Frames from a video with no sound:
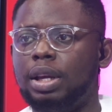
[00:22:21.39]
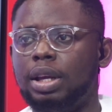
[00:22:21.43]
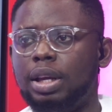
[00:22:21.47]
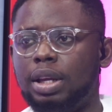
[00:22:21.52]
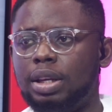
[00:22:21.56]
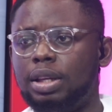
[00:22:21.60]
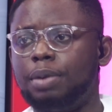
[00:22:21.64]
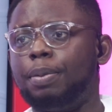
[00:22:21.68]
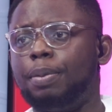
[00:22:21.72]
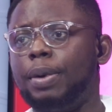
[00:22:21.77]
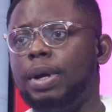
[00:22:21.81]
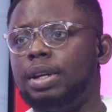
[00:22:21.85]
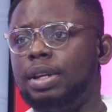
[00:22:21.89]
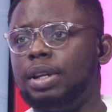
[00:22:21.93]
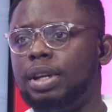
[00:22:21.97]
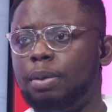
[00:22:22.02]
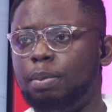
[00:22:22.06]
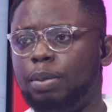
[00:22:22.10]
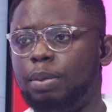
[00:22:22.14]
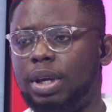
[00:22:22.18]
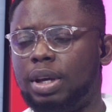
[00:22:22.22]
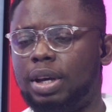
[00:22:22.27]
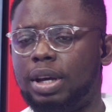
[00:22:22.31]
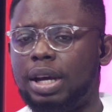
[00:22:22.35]
the
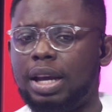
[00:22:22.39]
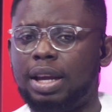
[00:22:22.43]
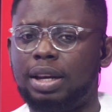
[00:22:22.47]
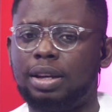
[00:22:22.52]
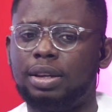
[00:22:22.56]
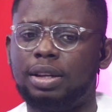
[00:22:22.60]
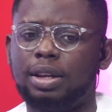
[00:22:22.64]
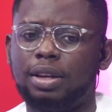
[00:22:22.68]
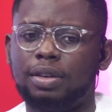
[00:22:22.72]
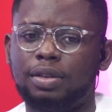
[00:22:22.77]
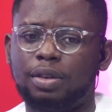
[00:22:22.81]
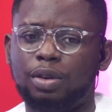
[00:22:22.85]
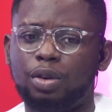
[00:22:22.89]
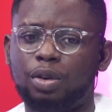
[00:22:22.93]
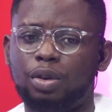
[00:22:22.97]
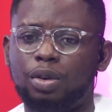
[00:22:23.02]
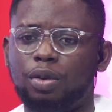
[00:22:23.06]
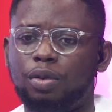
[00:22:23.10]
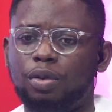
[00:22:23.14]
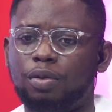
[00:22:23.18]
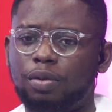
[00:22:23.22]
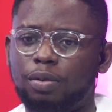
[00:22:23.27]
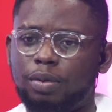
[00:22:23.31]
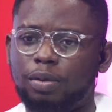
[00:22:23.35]
pandemic, and there's a lot
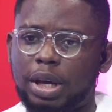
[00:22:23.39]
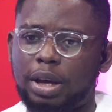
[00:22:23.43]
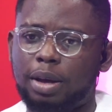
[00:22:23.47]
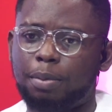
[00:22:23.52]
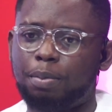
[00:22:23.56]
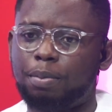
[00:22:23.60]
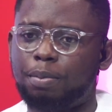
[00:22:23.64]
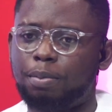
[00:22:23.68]
of